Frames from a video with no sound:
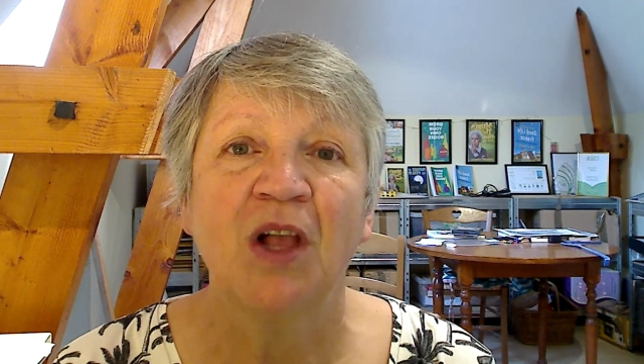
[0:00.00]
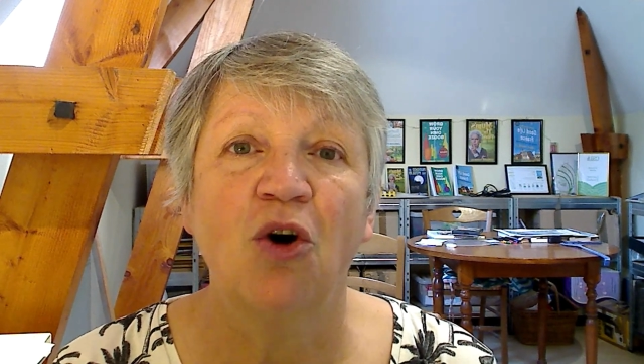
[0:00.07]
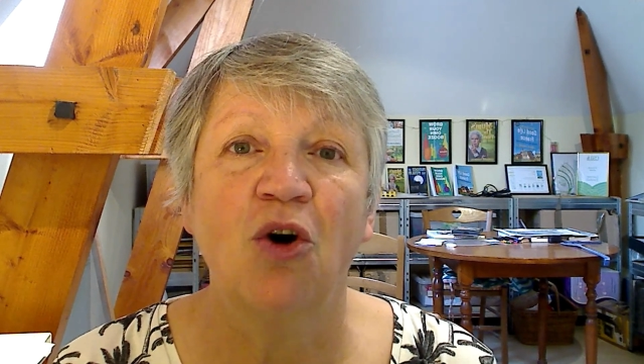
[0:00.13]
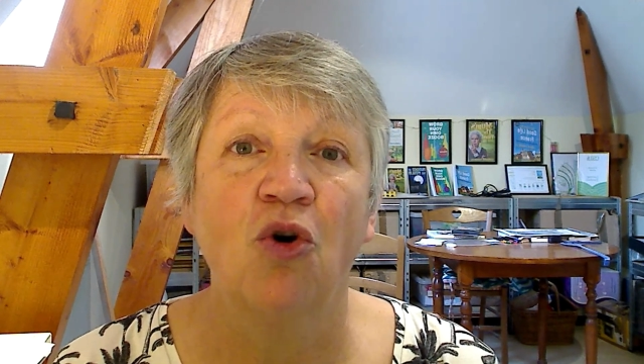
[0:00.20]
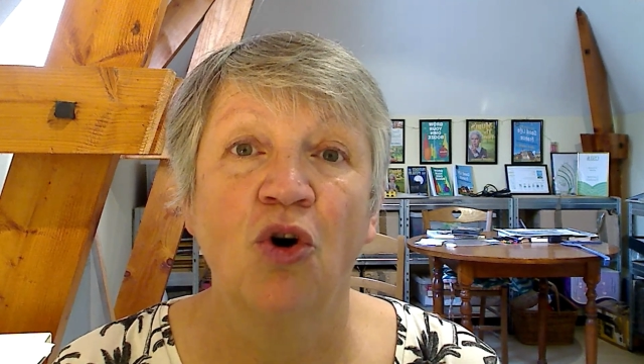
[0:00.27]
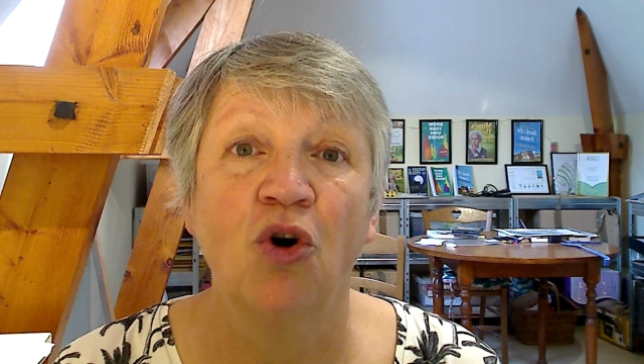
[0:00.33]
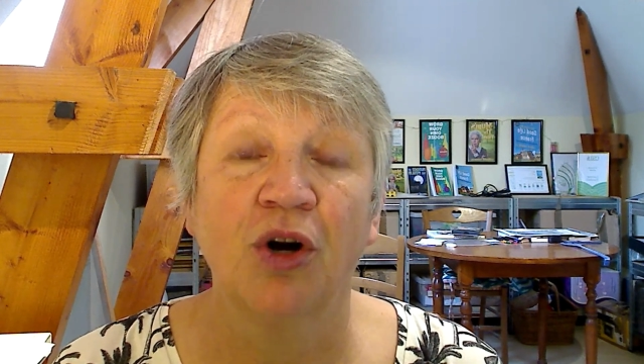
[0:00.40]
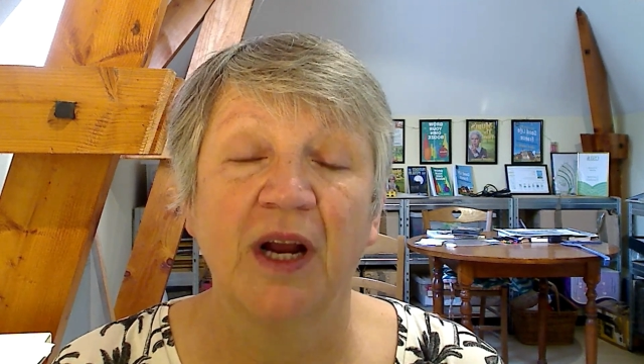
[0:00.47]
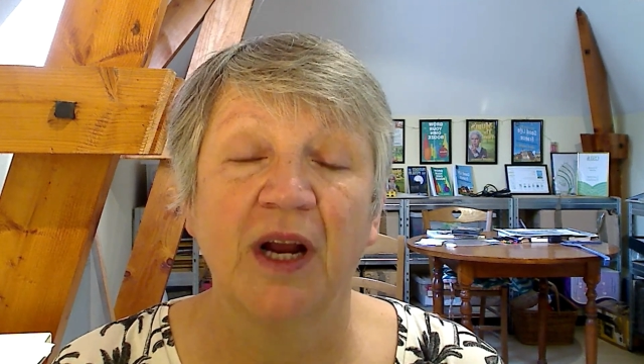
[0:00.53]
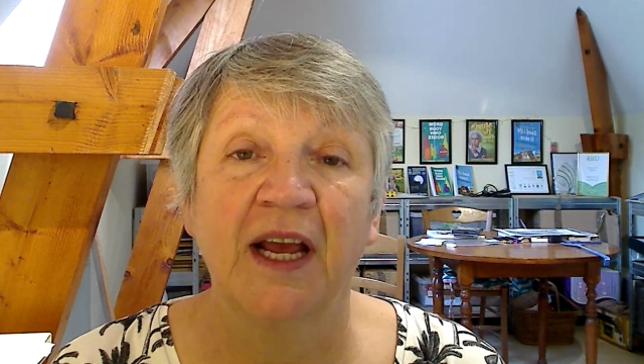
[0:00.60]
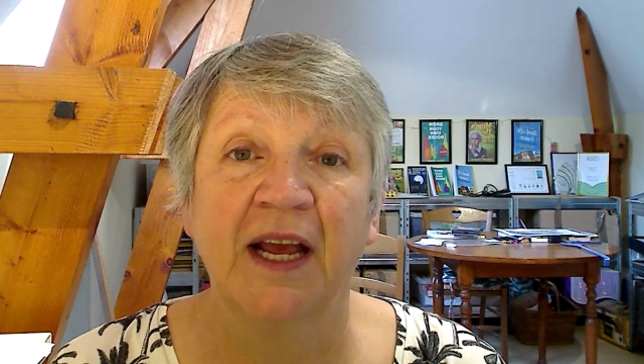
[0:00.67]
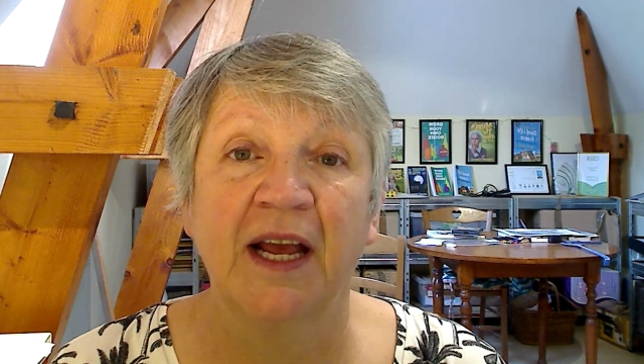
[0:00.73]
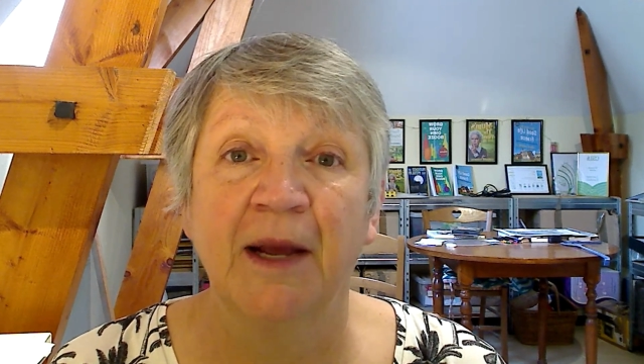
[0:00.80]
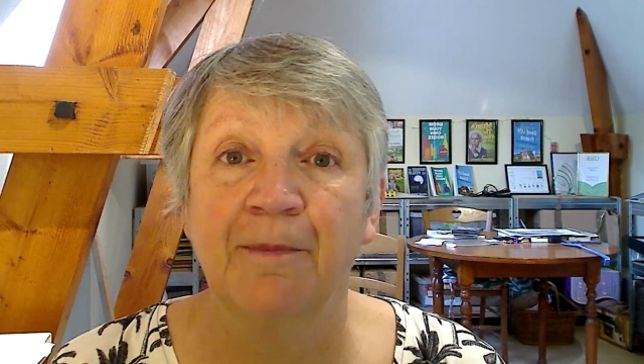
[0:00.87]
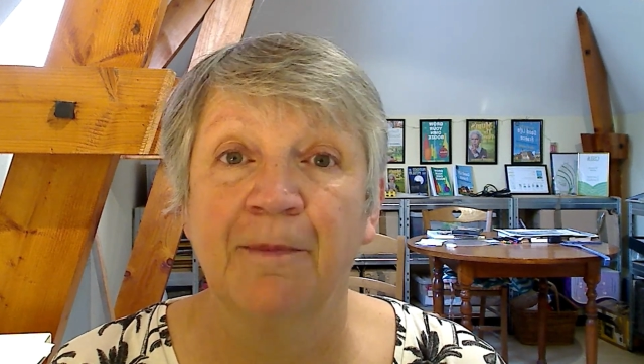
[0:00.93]
or
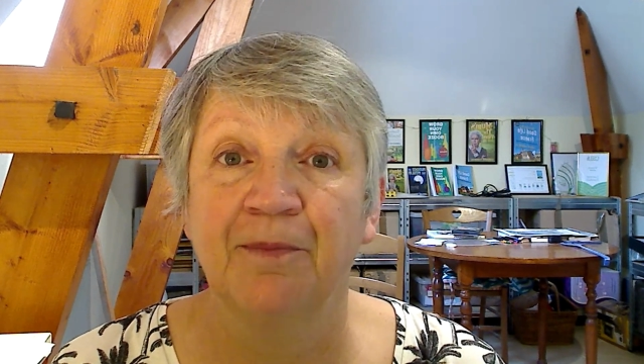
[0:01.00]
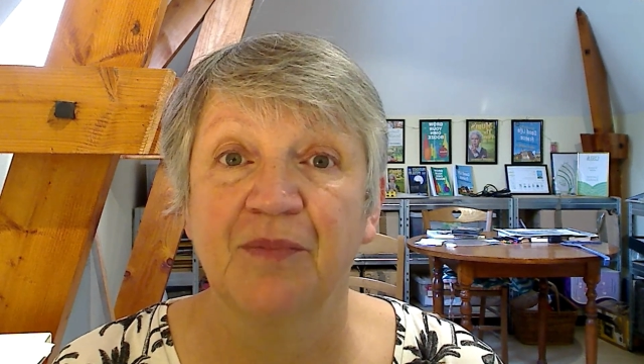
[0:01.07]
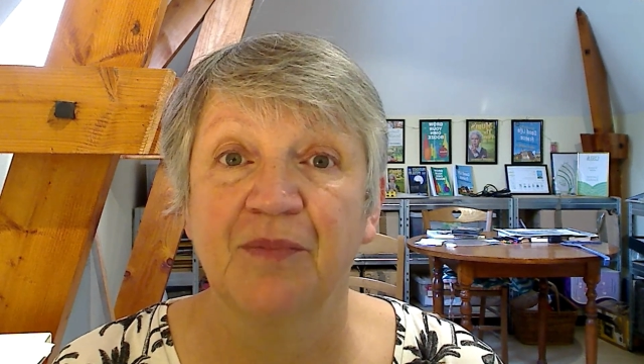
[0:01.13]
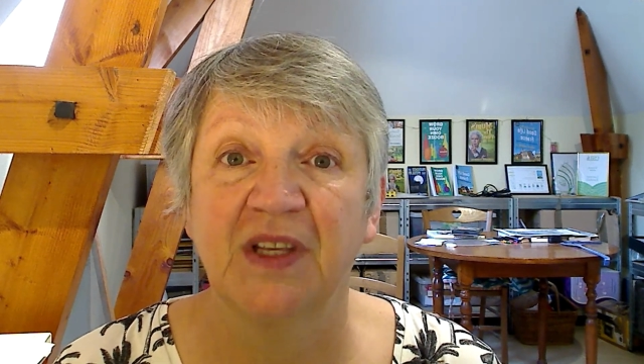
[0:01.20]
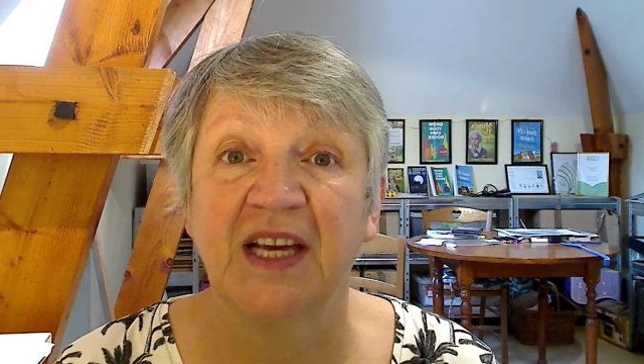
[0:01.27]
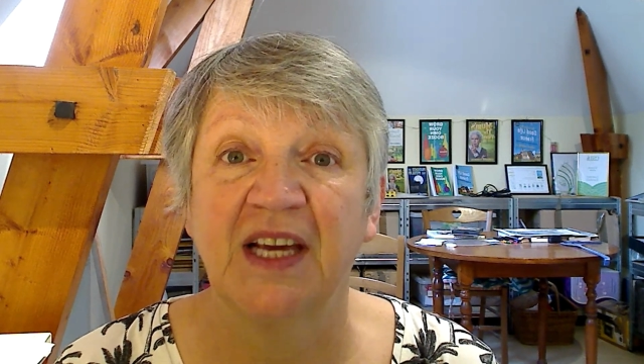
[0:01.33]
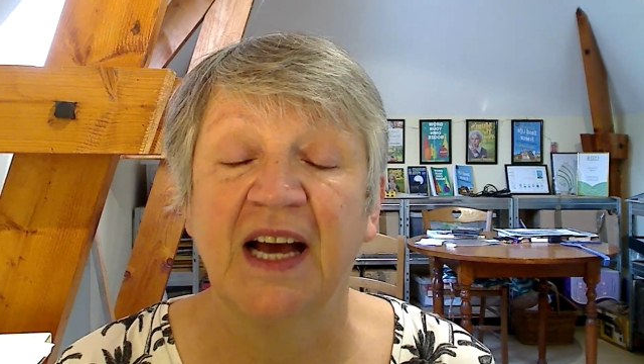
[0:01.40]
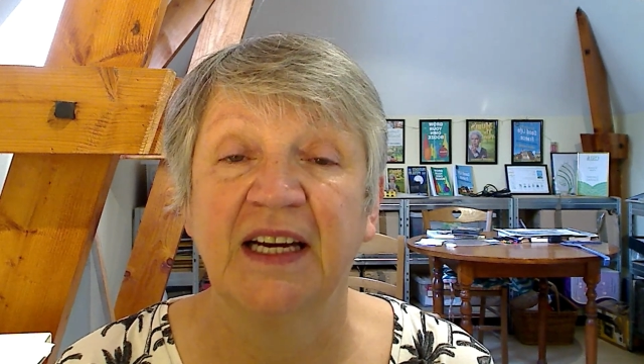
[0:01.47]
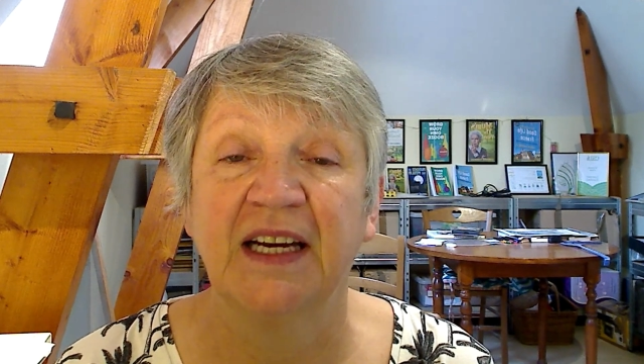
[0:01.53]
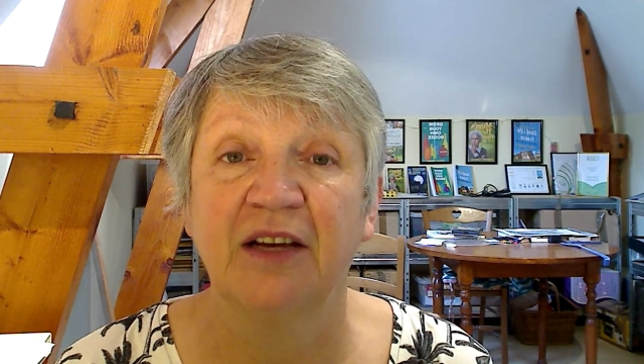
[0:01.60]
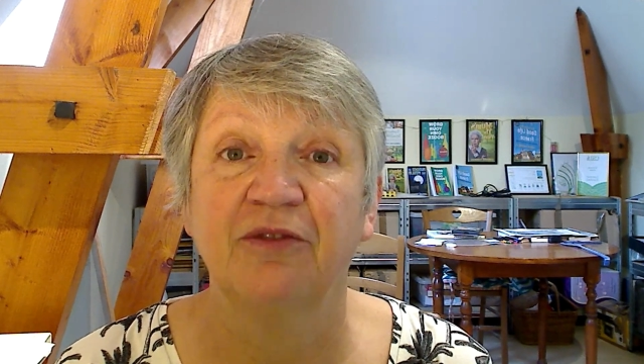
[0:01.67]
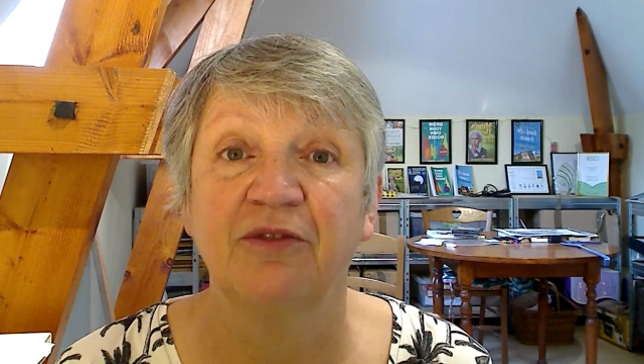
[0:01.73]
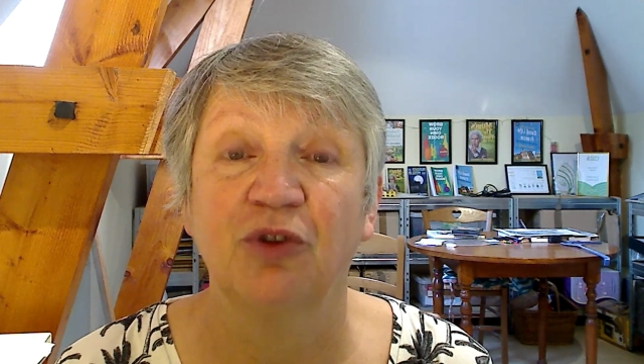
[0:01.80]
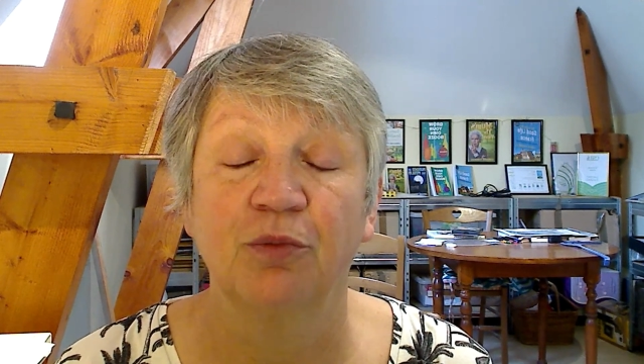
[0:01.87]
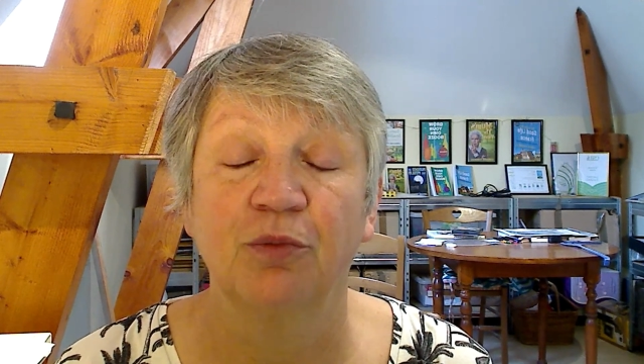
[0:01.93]
carry
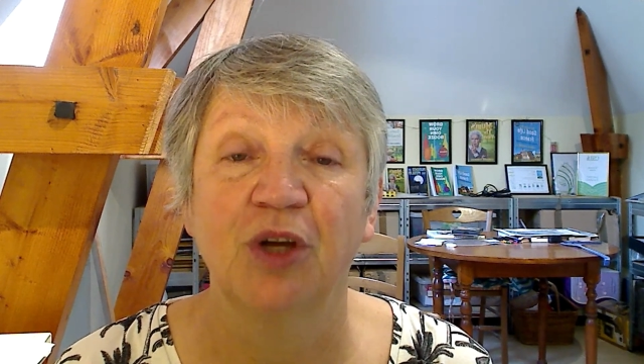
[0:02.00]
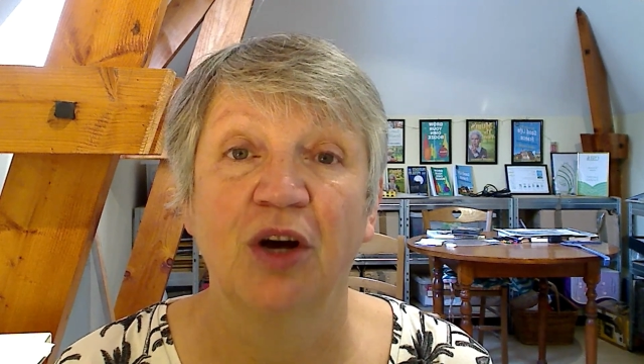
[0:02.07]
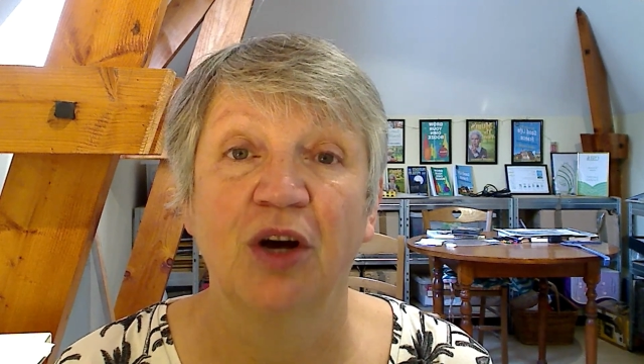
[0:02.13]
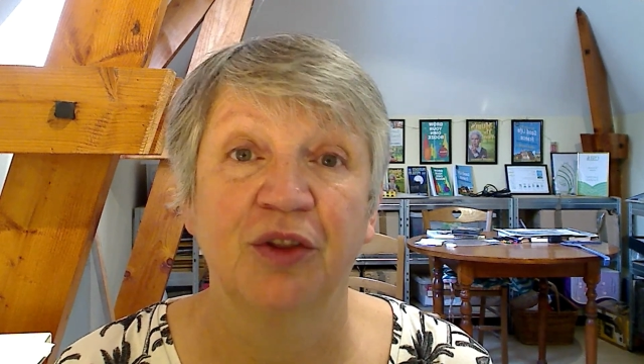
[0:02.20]
it from the